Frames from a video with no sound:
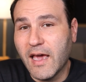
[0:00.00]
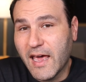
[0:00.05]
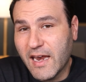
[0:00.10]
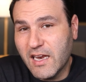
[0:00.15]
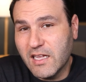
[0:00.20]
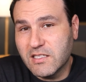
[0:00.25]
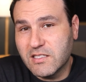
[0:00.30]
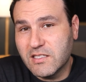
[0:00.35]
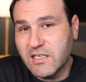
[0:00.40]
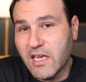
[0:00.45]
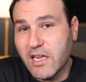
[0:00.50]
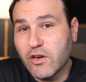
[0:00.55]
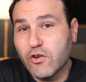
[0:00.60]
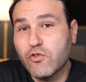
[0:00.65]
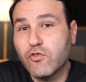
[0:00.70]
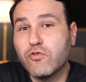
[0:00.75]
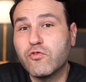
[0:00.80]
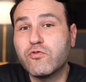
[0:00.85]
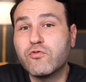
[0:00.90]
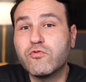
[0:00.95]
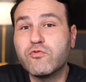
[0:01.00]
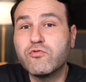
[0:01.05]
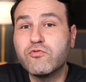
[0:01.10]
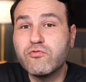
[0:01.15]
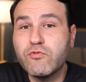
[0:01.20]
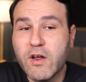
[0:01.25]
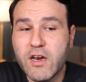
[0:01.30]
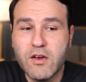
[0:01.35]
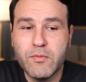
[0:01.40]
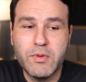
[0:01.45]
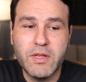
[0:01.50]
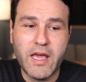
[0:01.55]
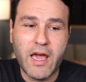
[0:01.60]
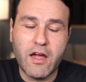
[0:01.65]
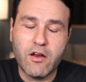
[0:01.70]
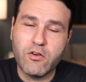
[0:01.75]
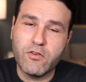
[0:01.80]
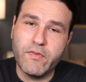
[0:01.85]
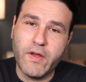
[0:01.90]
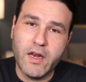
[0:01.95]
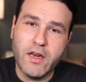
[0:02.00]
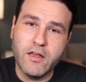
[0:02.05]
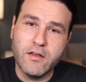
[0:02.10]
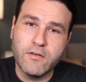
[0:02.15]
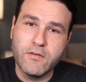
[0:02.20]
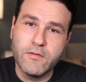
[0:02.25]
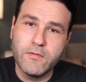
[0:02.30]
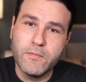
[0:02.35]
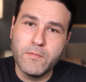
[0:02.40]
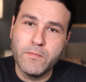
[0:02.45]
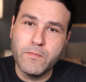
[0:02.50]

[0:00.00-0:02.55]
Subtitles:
and it's incredibly aggravating.